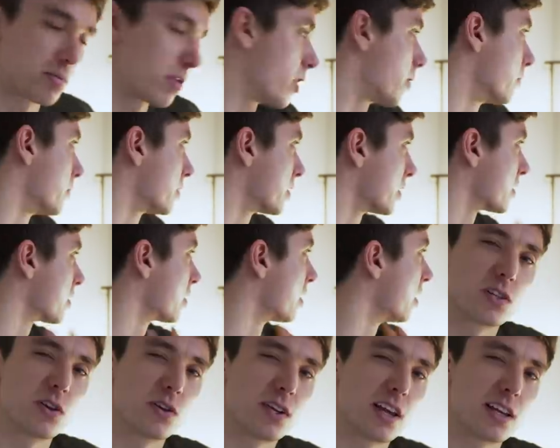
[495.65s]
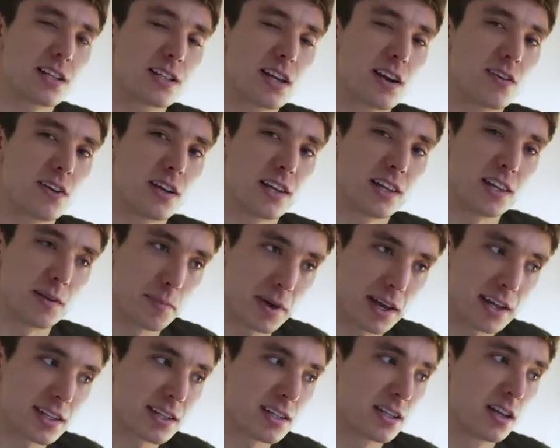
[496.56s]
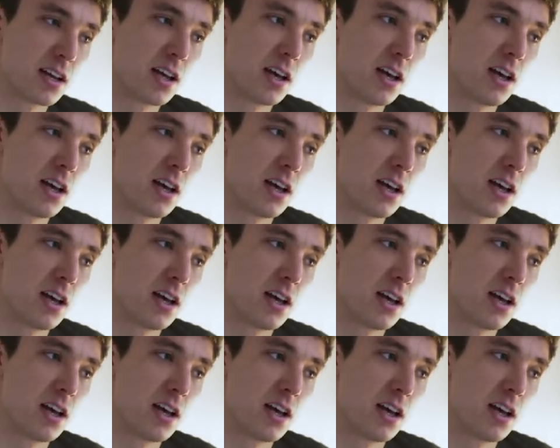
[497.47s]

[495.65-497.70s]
Pro, which is not necessarily the best